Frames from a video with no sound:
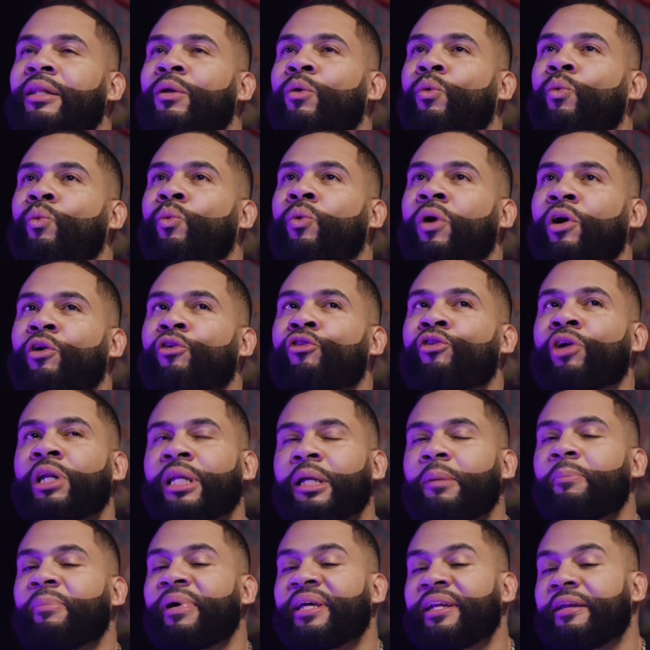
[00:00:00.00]
what really
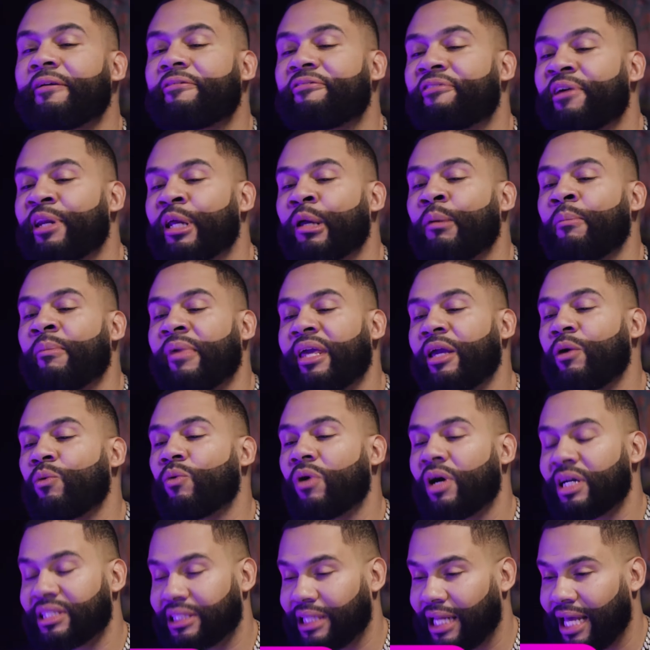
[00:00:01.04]
benefited me
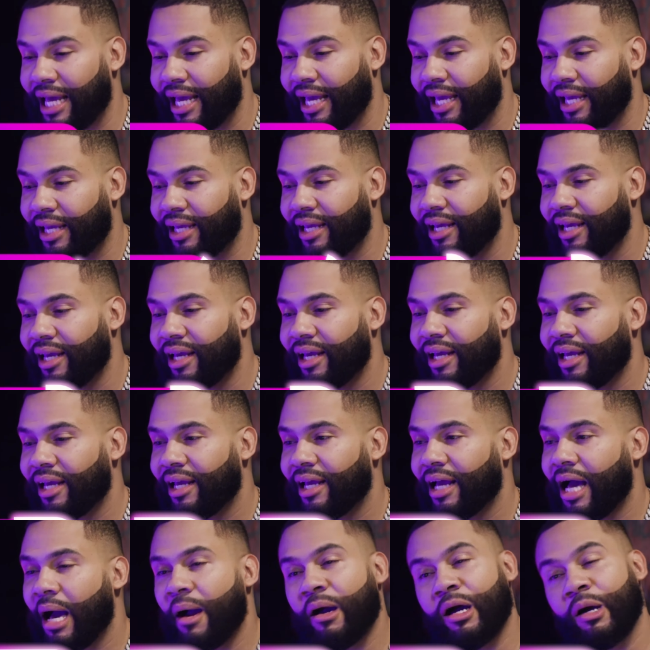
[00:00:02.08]
was like,
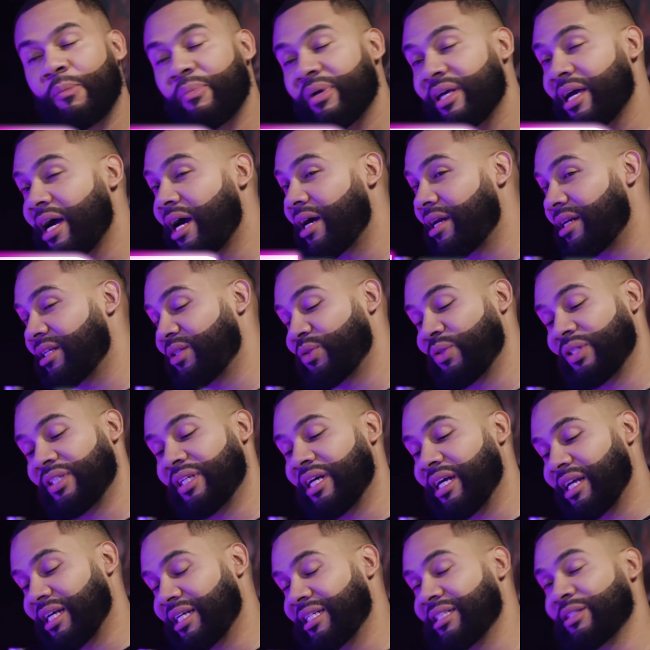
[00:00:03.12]
I'm gonna be honest with
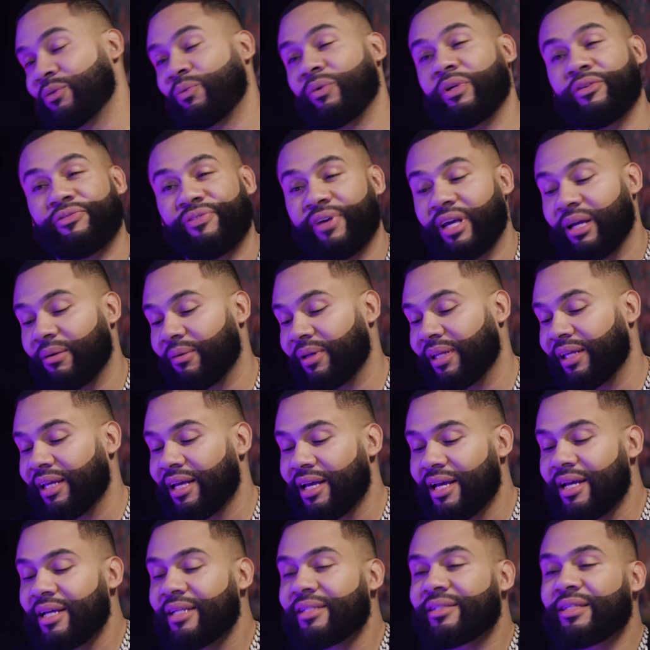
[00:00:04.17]
y'all, cause we family.
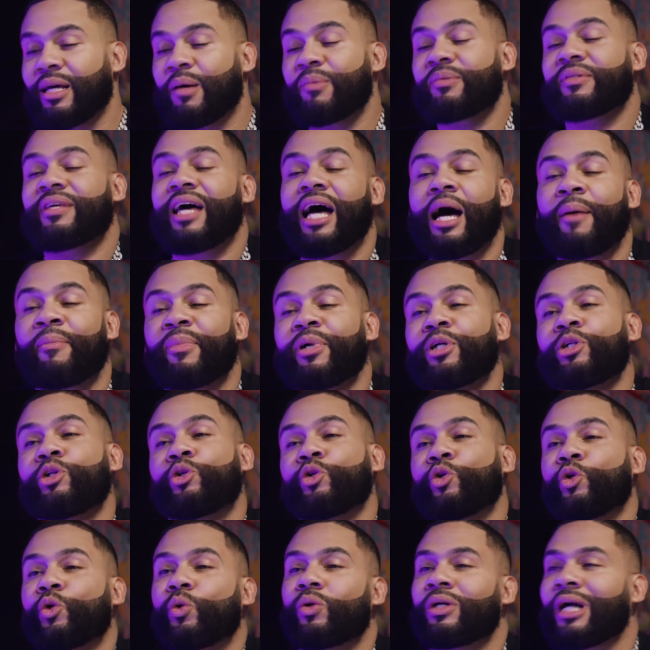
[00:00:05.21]
Sometimes a
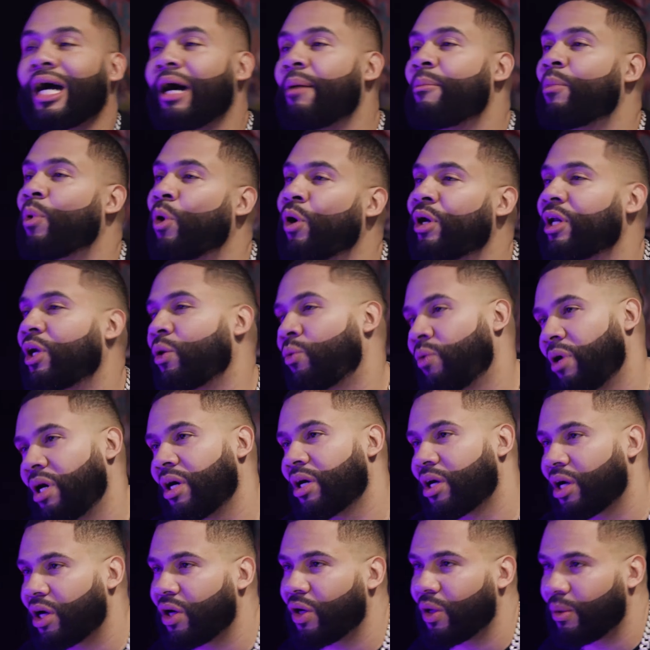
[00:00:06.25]
dude got more than one
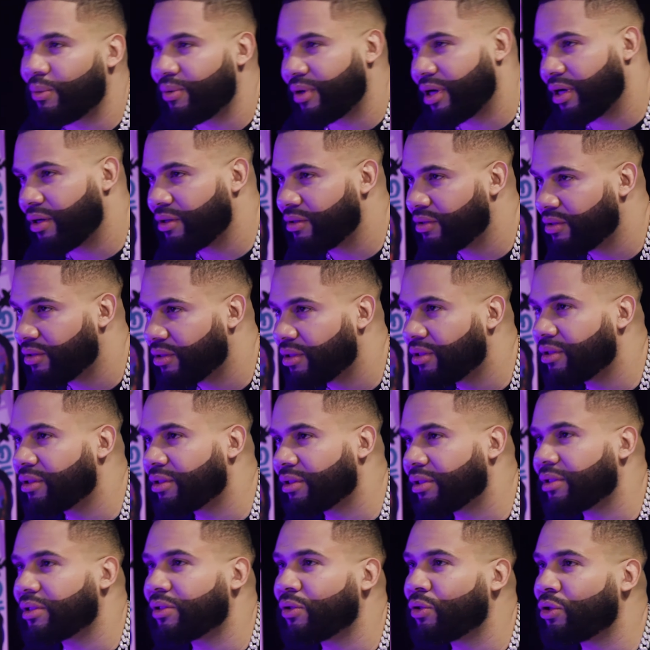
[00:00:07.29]
girl, bro.
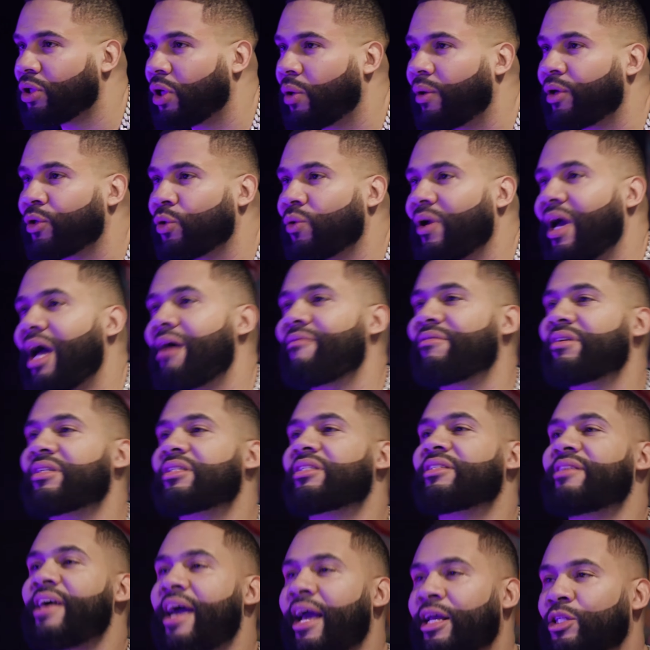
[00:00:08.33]
You know, and you having
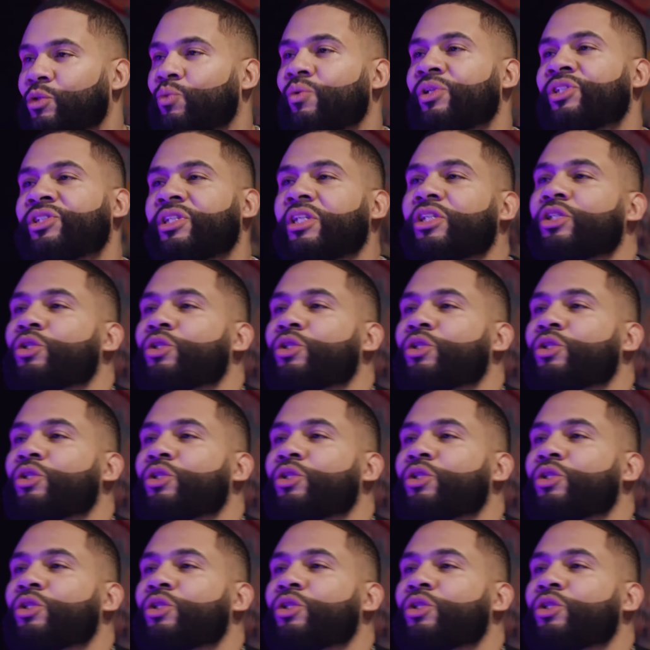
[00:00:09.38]
sex with